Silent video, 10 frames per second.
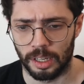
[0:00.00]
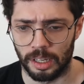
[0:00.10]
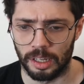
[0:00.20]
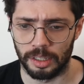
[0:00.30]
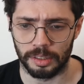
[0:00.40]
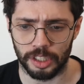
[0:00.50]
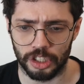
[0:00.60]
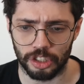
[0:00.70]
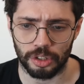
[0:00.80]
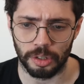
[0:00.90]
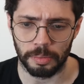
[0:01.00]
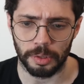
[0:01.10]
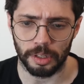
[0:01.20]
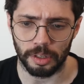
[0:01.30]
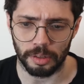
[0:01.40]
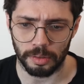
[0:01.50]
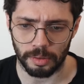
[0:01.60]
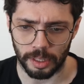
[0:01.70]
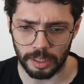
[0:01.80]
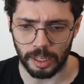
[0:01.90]
It's just going to be
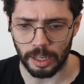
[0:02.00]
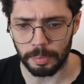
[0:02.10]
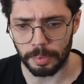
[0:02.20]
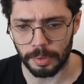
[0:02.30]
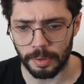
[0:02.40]
a type.